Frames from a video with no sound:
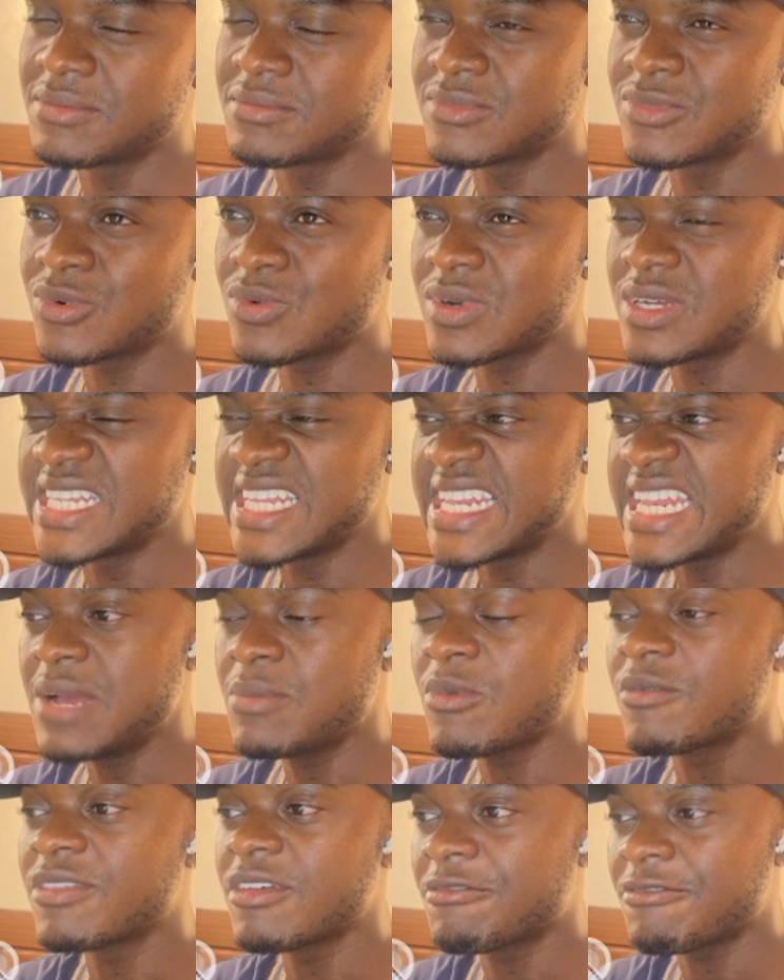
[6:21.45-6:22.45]
What the name of
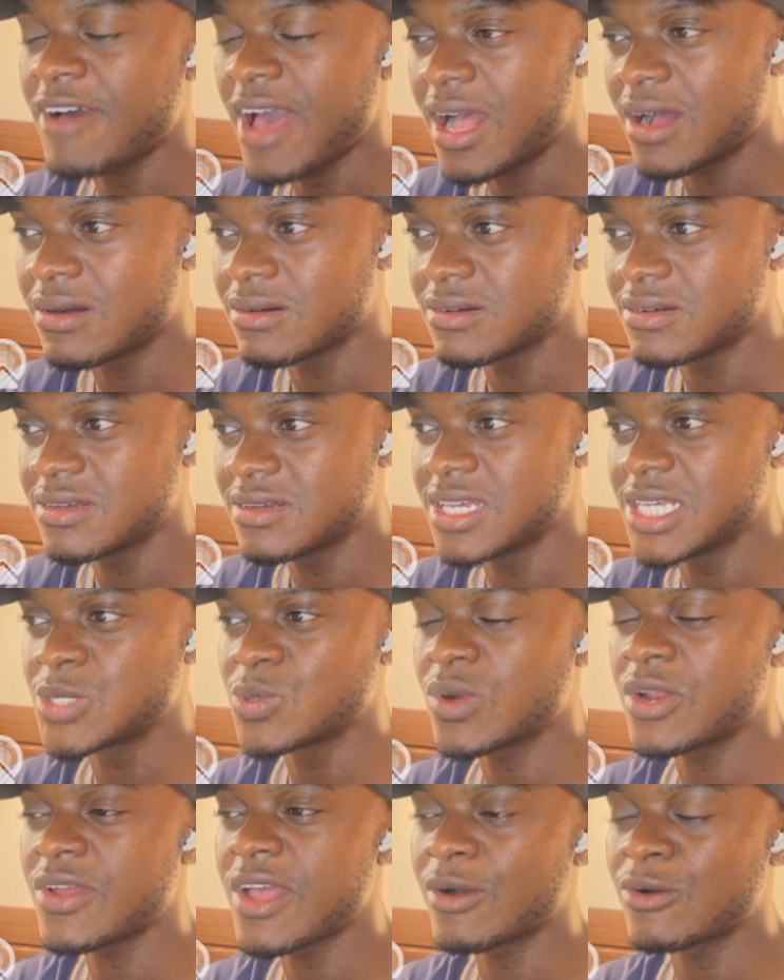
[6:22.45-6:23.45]
the file is what
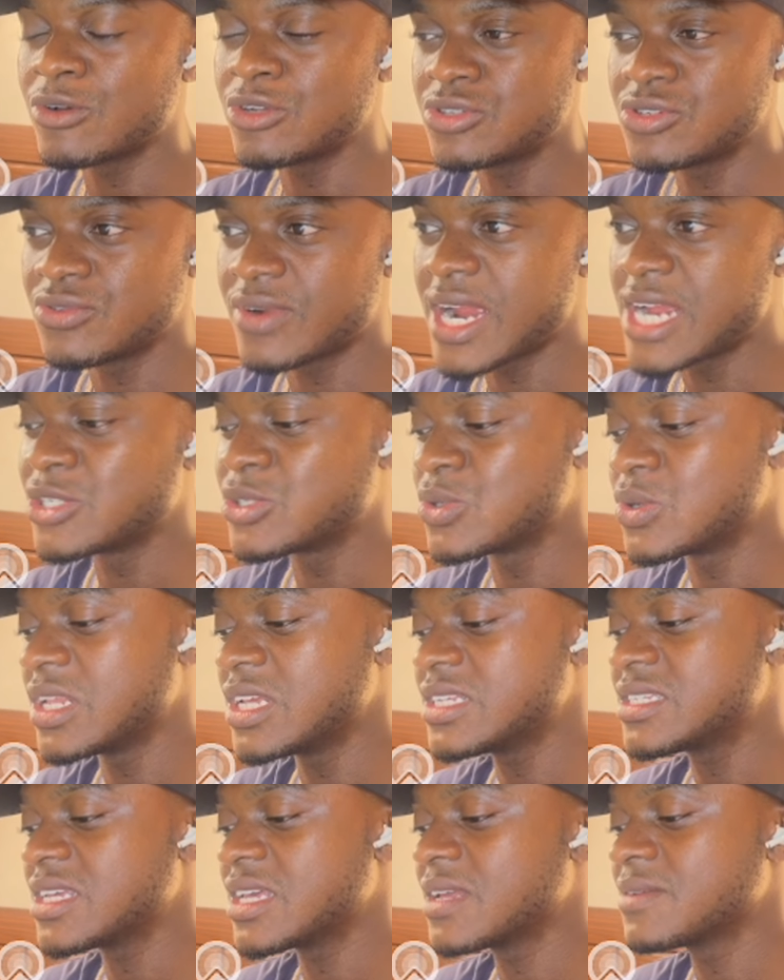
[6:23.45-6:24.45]
you are going to write. So let's
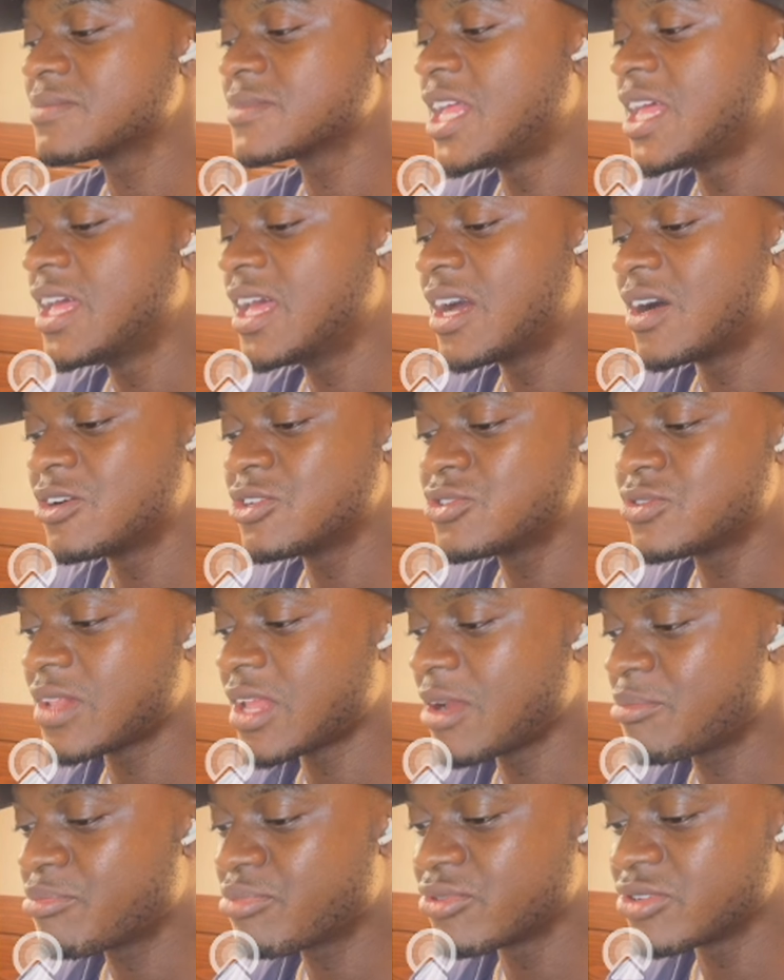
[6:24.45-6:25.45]
say I want to
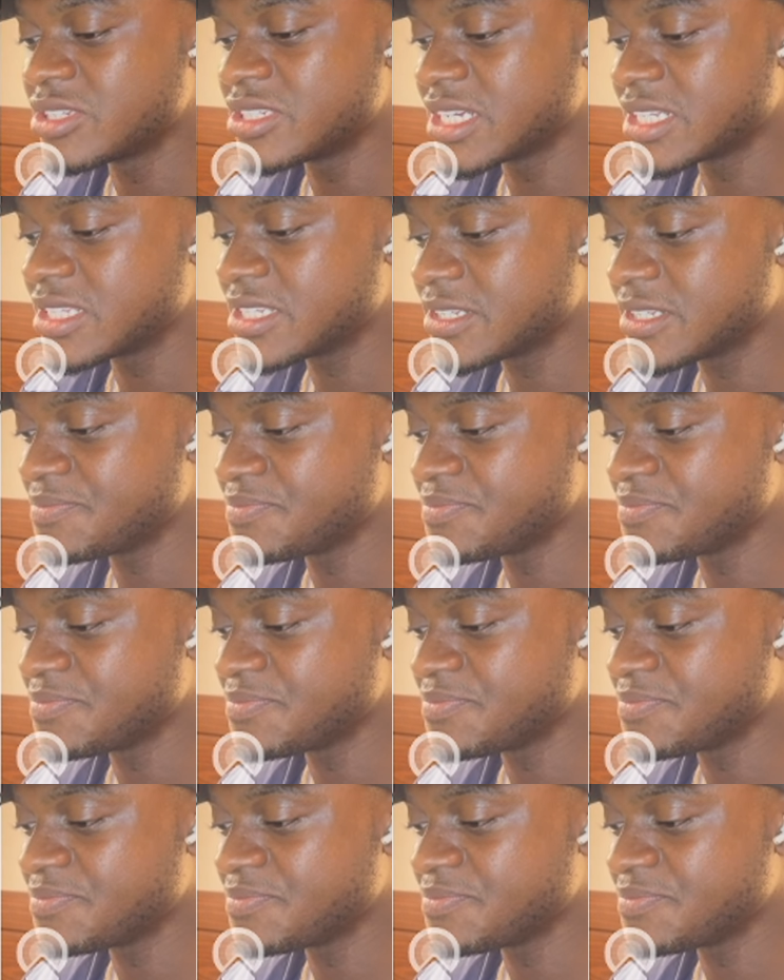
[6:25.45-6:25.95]
write project